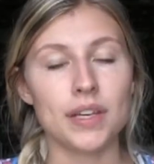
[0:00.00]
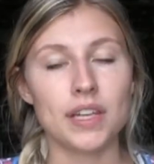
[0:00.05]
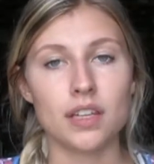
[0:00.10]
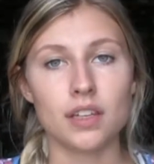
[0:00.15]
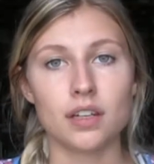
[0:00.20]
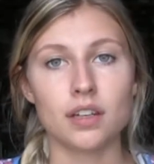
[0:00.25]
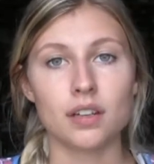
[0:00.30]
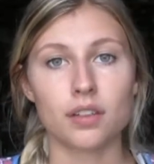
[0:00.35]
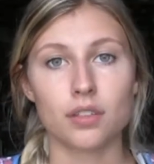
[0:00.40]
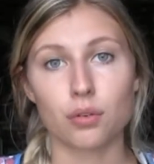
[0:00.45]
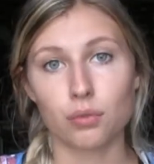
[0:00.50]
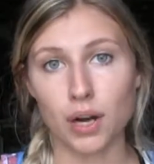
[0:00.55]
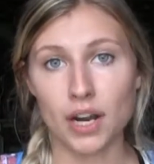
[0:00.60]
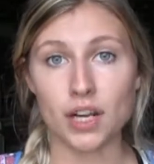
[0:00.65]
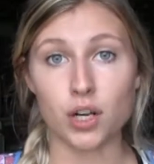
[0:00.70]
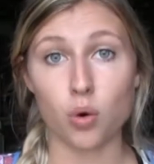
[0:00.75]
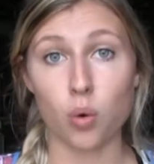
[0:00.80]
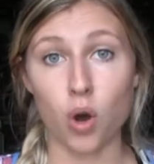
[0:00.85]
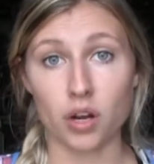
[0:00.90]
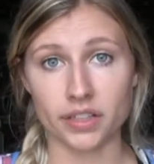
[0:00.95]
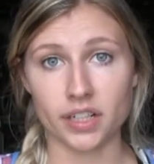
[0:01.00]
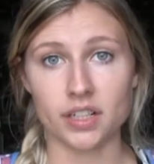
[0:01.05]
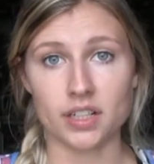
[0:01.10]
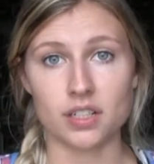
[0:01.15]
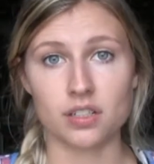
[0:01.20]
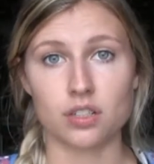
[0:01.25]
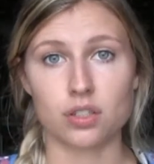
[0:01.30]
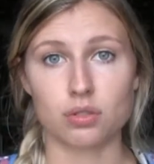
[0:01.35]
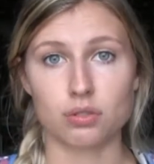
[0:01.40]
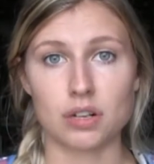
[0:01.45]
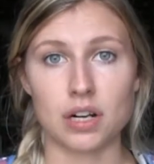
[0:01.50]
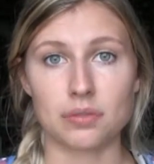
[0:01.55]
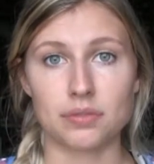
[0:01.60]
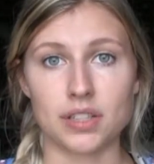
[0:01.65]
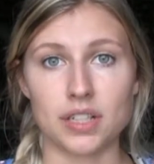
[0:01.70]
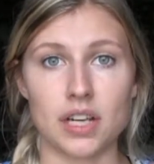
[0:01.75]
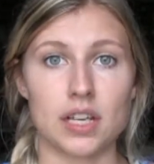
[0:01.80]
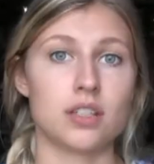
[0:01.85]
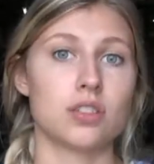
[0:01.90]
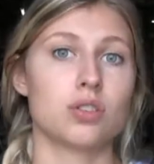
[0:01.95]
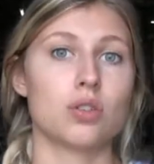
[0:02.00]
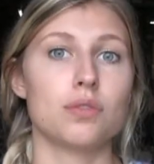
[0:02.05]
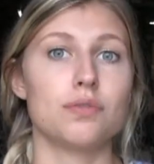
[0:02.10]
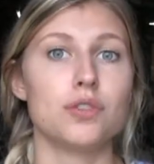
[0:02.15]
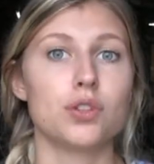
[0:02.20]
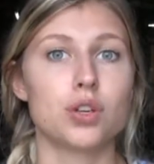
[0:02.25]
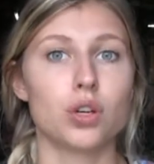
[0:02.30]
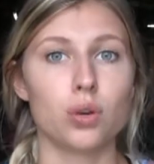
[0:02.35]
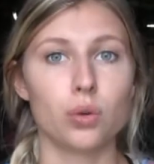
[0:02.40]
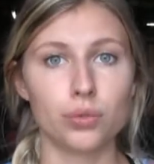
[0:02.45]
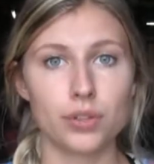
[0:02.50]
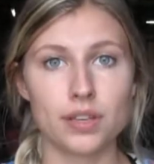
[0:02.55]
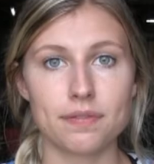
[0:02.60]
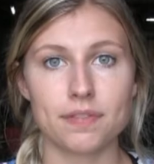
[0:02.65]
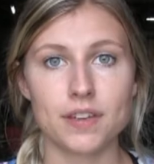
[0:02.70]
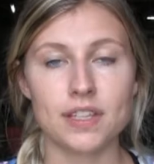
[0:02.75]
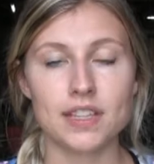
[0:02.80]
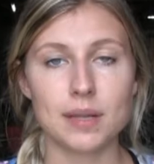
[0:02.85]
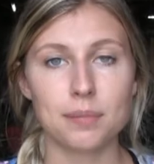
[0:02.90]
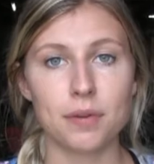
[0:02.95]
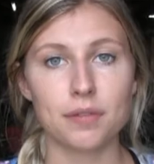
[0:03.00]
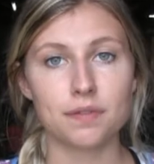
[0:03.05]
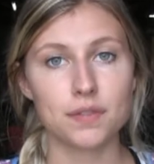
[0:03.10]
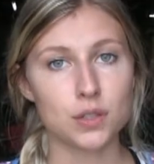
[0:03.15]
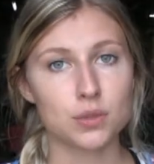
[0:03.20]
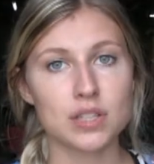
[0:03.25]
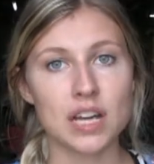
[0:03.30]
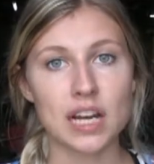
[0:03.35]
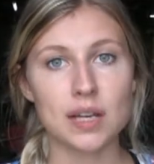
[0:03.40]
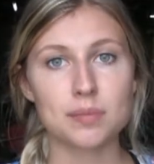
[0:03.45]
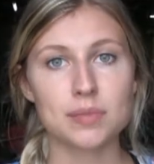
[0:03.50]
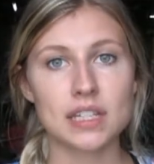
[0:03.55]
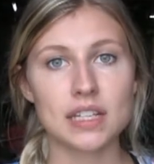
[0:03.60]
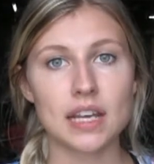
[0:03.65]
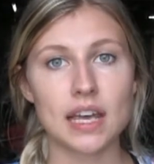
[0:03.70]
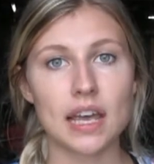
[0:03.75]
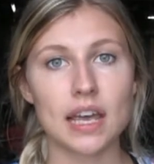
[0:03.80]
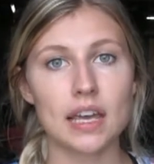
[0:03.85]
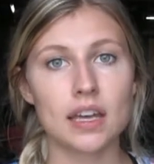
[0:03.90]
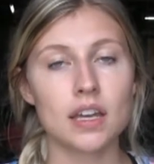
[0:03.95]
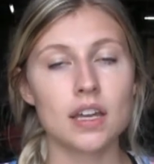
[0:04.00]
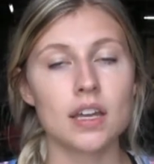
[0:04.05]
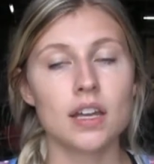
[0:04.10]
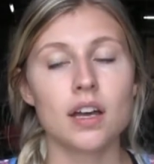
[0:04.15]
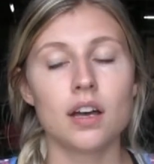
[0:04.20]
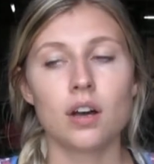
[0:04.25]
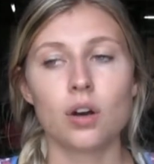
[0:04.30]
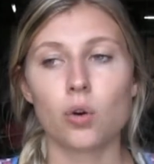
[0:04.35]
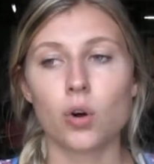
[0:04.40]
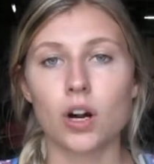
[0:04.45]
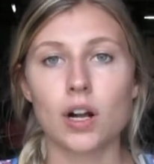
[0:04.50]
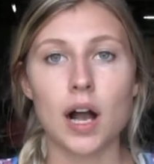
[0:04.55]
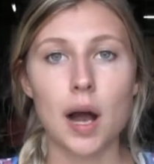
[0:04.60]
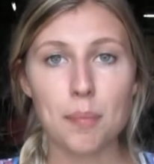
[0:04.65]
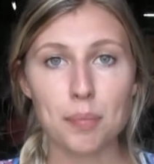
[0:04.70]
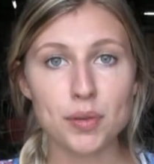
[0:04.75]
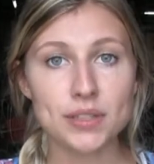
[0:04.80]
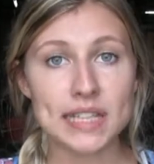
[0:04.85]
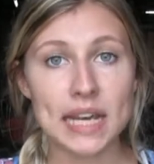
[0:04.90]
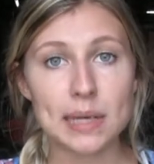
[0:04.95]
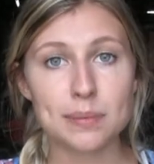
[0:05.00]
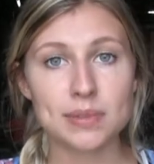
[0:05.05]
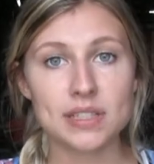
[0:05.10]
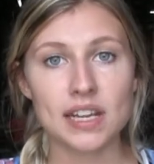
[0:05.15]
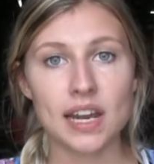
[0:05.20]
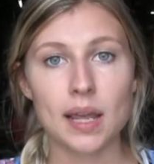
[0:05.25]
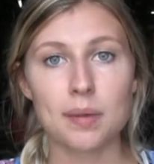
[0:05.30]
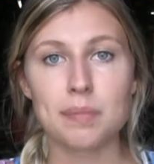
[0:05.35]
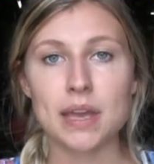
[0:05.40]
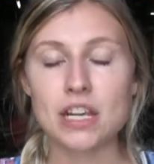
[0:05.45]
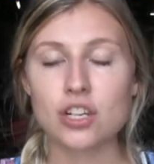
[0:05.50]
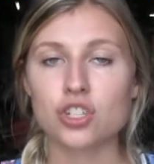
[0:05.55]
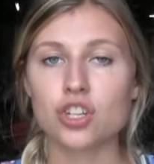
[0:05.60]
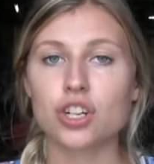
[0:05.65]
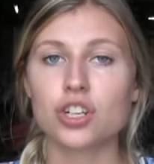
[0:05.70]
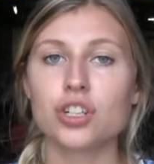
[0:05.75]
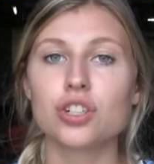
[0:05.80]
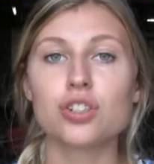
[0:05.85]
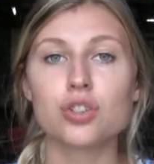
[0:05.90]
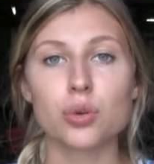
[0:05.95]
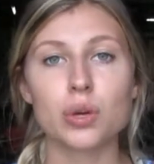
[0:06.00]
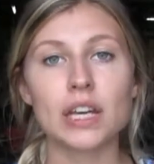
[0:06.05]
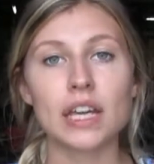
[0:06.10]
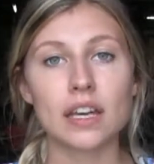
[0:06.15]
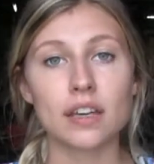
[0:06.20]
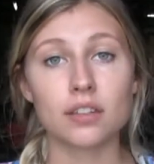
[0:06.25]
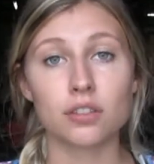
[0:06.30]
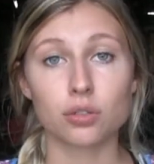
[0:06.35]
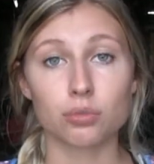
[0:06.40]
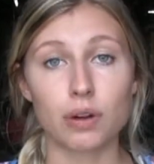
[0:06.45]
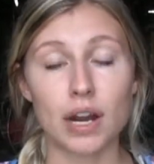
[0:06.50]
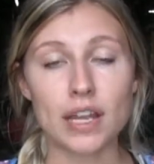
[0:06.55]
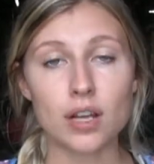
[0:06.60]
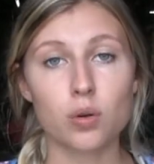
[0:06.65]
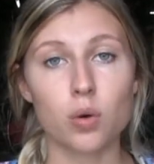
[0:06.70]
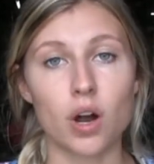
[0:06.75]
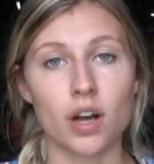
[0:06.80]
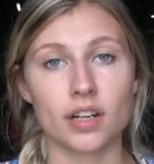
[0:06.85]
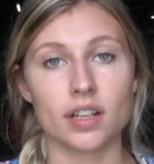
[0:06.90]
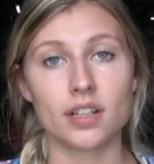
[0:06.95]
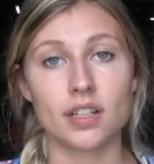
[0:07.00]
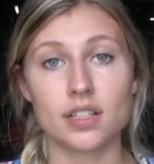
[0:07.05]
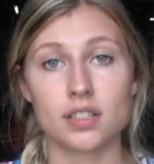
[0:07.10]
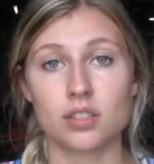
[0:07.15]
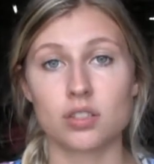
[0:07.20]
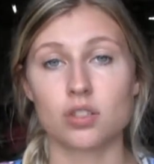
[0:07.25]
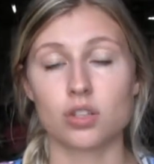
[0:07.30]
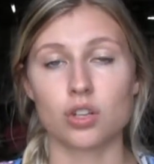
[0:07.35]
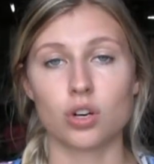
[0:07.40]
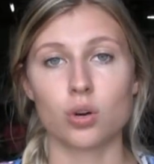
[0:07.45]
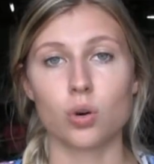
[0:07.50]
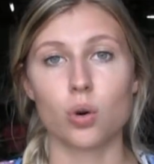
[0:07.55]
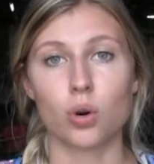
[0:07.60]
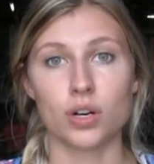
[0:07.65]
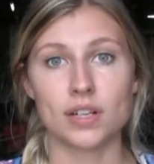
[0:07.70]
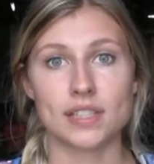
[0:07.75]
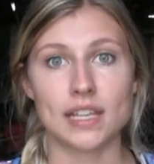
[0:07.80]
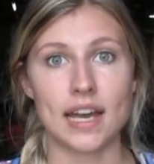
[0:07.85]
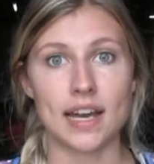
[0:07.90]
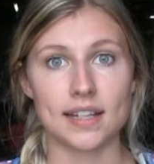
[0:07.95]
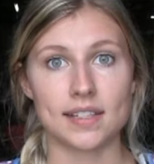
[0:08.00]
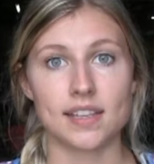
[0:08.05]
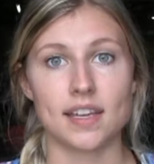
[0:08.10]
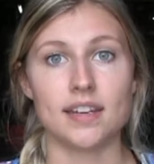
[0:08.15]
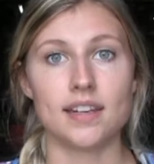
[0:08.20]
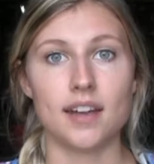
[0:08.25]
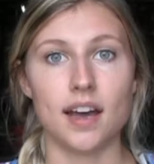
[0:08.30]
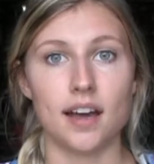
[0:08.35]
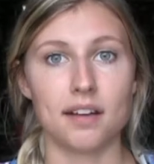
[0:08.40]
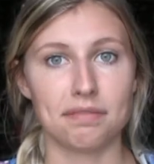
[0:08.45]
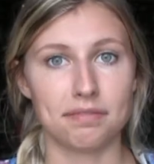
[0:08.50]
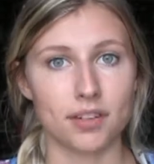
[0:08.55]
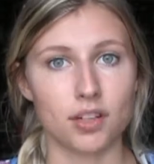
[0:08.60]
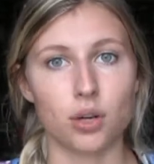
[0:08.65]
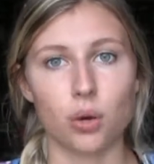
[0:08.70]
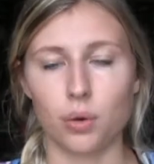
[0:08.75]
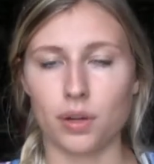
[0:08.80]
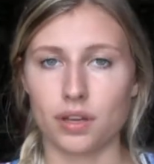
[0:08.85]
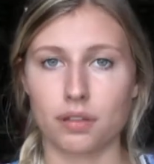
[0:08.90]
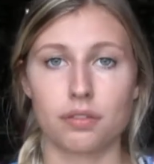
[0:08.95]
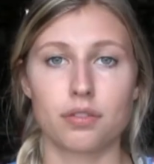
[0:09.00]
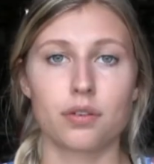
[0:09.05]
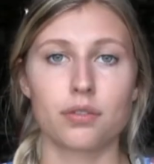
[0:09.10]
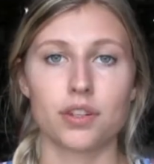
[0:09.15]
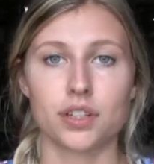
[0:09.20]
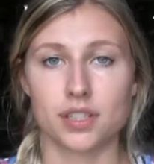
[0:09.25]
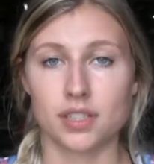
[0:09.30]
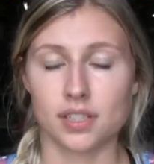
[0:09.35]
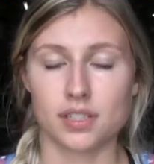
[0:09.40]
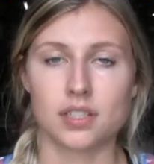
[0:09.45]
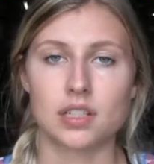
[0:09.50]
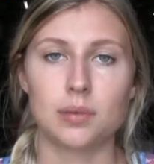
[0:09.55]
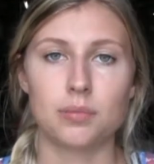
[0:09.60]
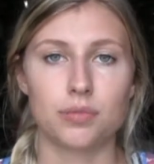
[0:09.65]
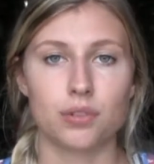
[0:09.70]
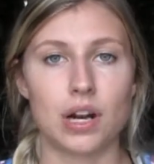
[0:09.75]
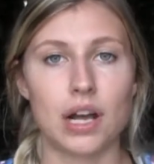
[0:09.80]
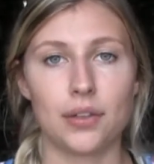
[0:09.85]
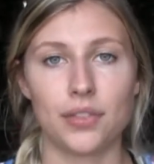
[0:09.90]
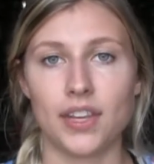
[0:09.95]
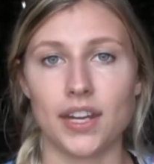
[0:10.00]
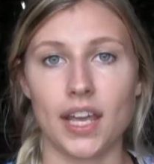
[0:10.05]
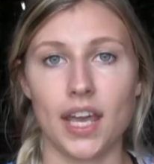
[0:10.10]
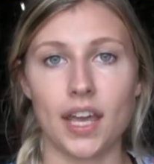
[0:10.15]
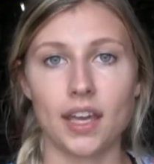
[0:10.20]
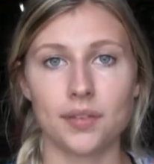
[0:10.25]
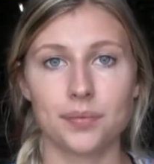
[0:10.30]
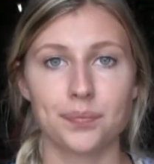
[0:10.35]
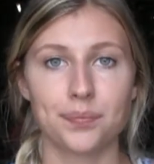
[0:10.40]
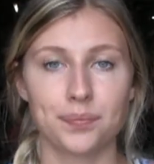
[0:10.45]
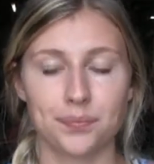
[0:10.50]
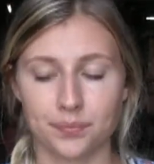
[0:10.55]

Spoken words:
in the right quantities throughout the day. So if you can only feed them a few times a day or a couple times a day, make sure you're doing it in the right quantities so your horse has enough going through their system throughout the day.